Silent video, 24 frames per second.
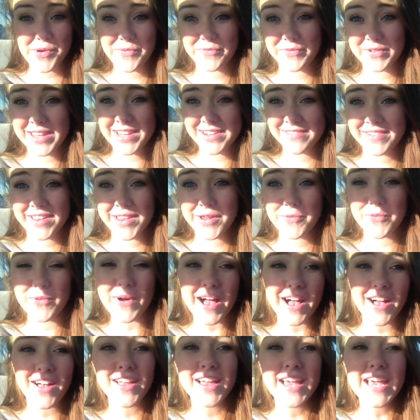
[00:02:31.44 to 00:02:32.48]
went really, really
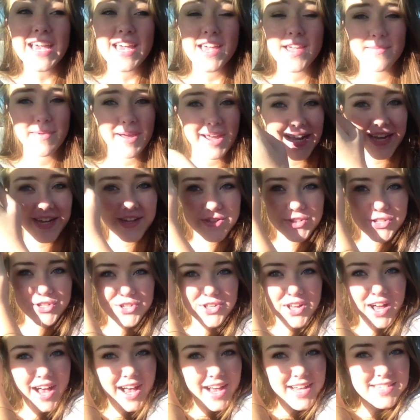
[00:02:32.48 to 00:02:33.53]
well in my English
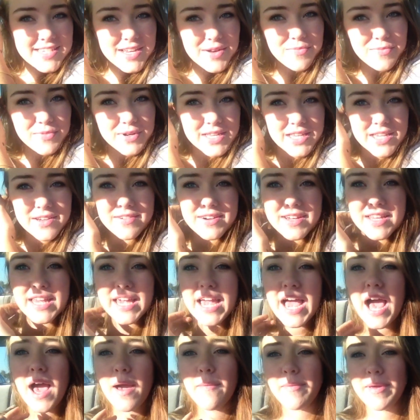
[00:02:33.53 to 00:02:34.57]
class. I'm really, really
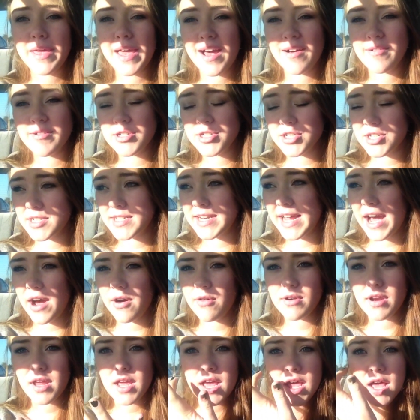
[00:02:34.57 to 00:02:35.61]
happy how it turned
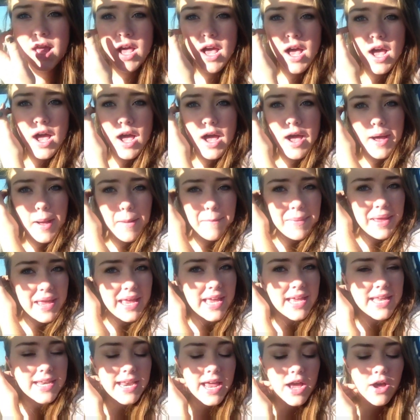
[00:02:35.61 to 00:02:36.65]
out,
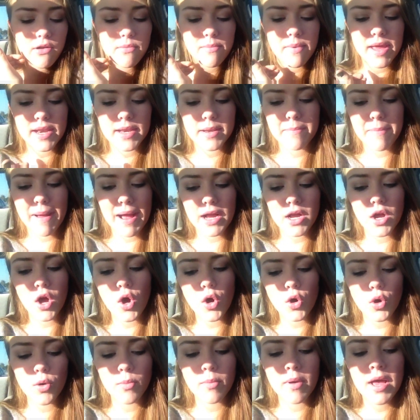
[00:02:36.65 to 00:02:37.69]
and now I'm headed back
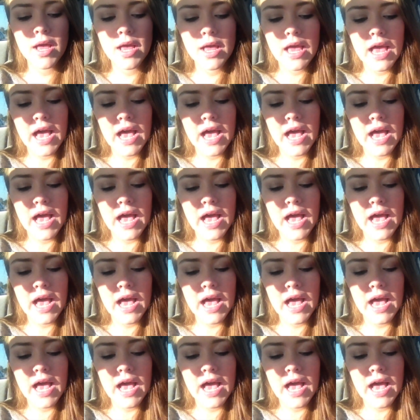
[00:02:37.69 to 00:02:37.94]
home.